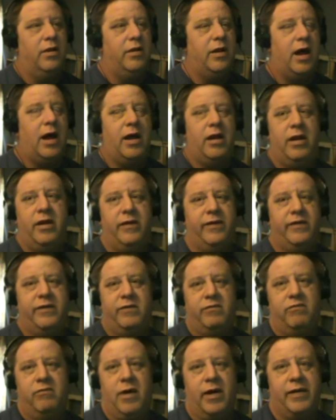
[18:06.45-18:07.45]
not
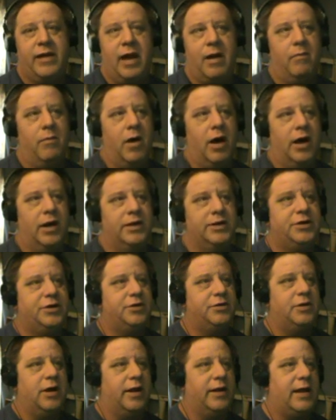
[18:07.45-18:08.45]
that
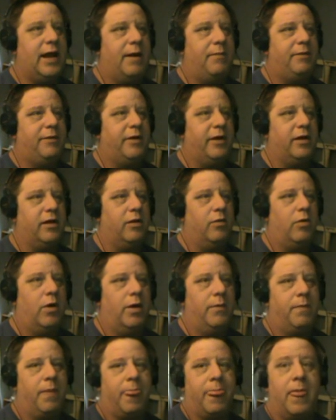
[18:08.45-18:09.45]
much. Not that particular
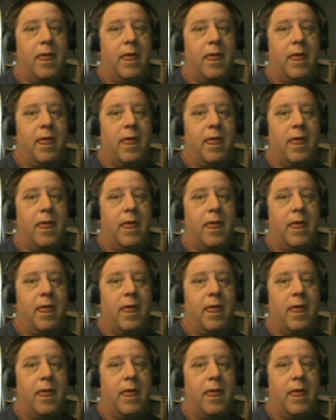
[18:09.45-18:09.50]
one.